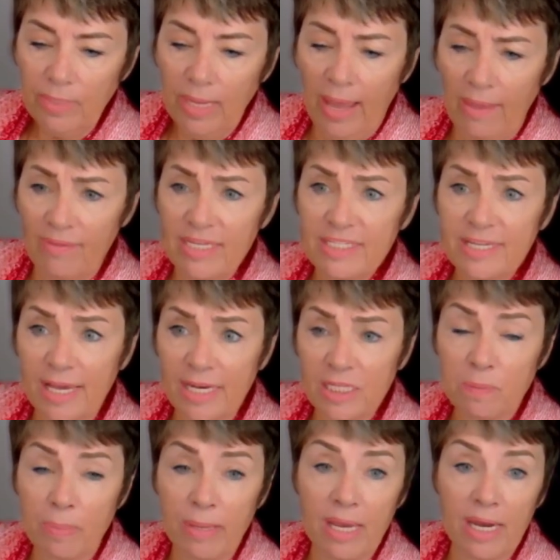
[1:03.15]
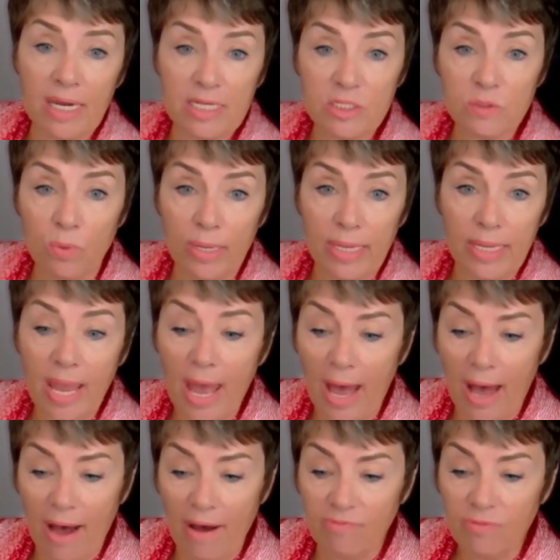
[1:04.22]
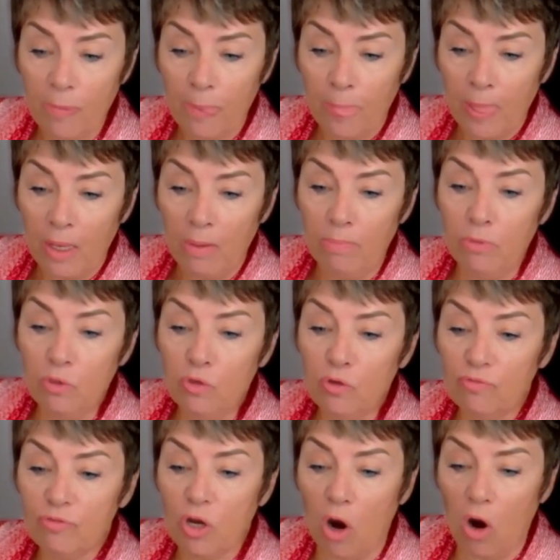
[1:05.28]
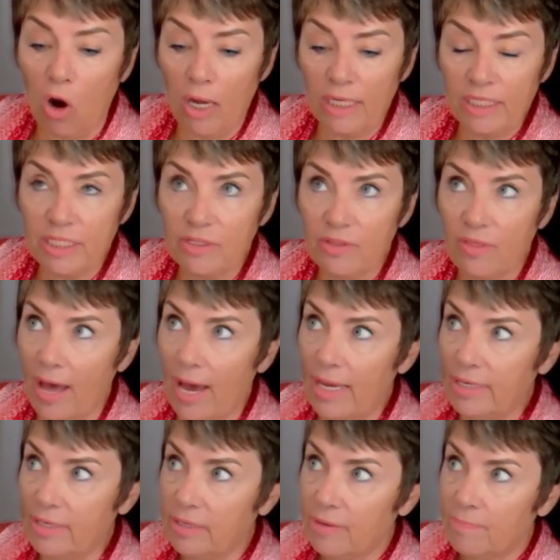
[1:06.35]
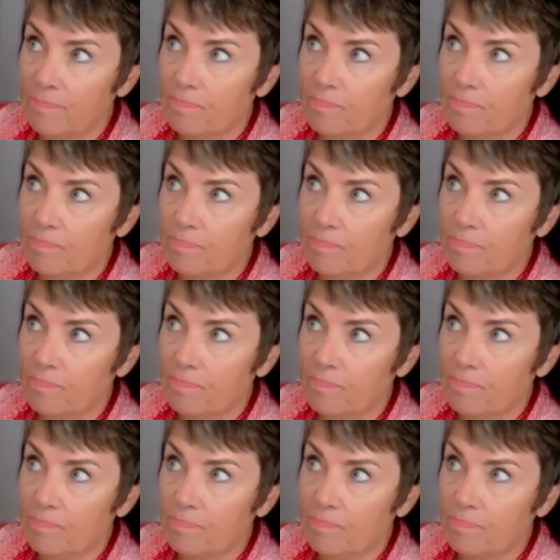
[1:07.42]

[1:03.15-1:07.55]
And they said it's because we have moved onto that